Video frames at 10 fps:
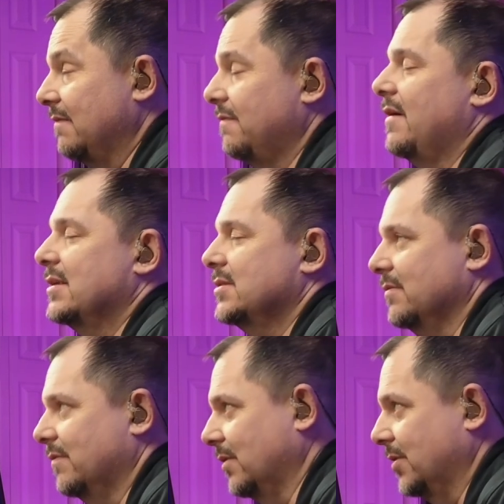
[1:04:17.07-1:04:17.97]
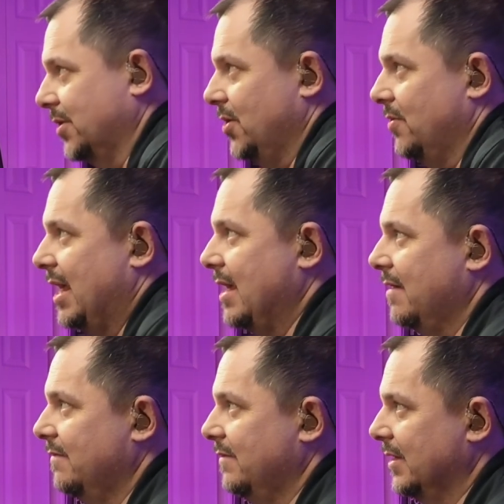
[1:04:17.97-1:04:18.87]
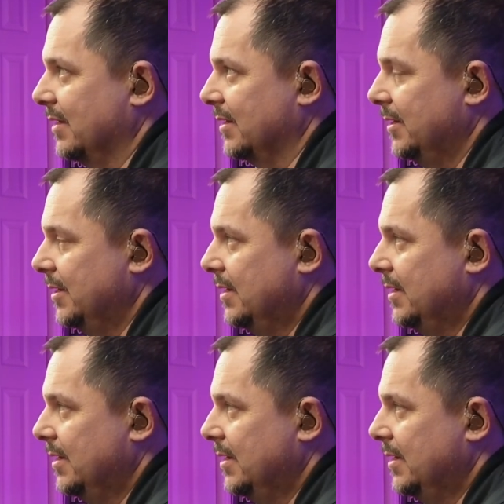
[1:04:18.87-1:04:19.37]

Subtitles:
festival or you have the